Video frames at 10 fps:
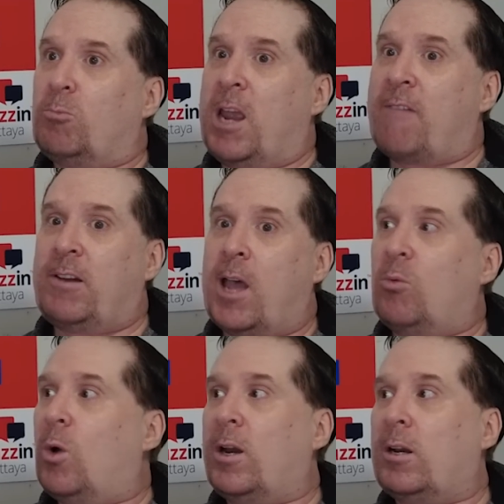we haven't had
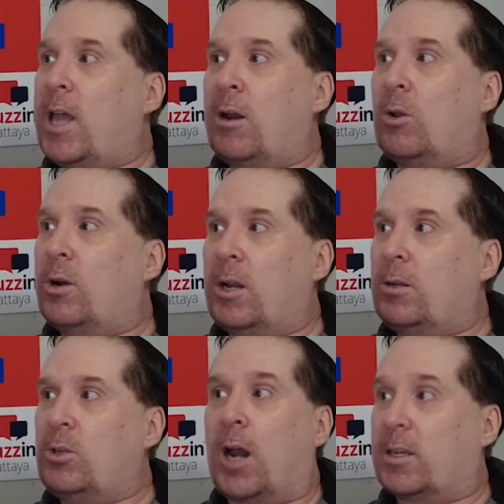one landlord
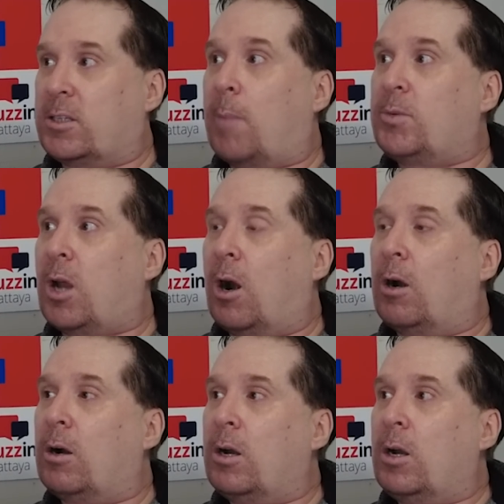not accept our